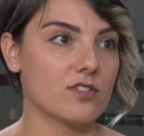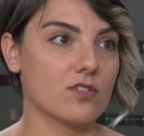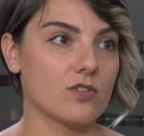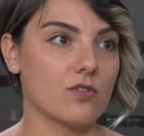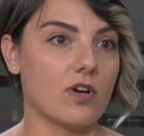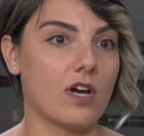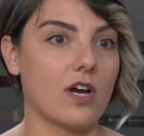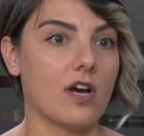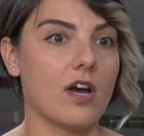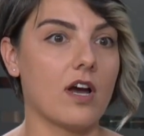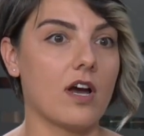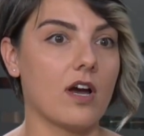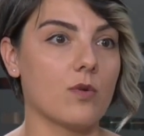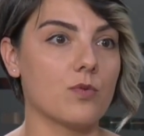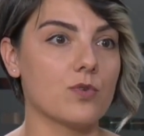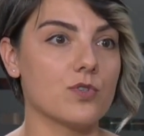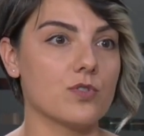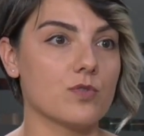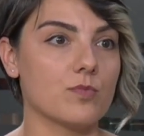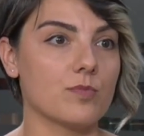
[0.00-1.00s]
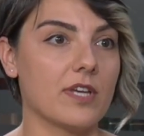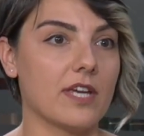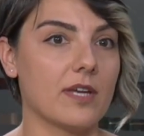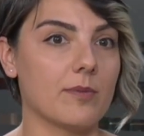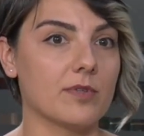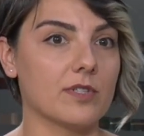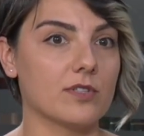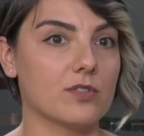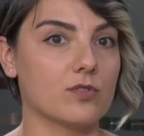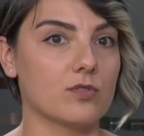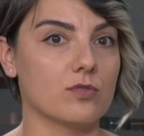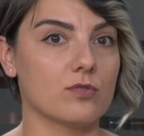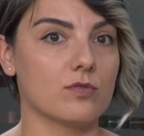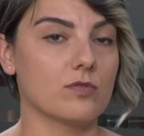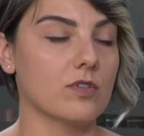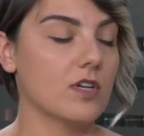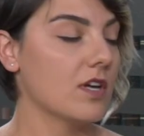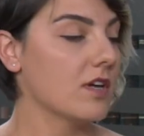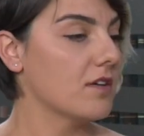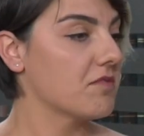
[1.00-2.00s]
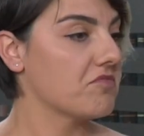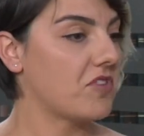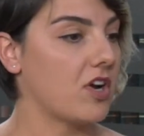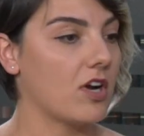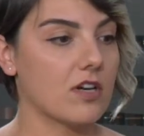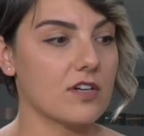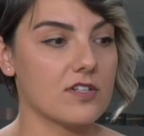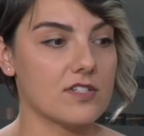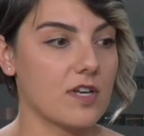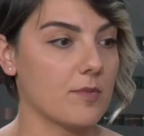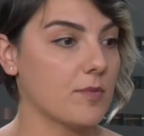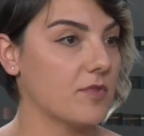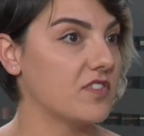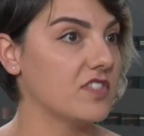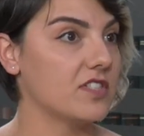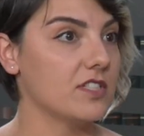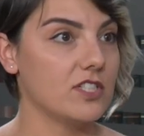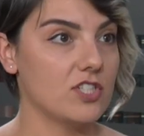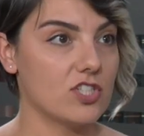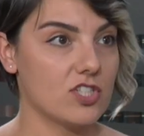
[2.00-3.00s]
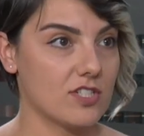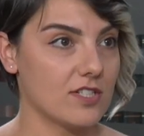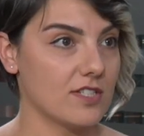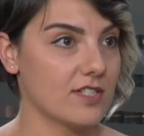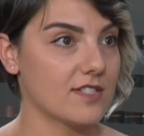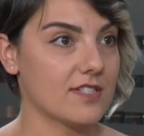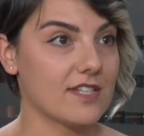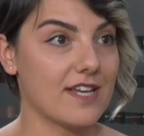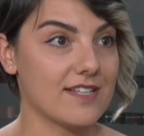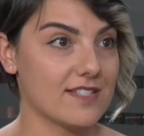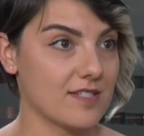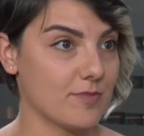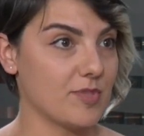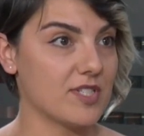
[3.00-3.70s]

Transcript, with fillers: So how, how would you be able to conquer some of the niches as a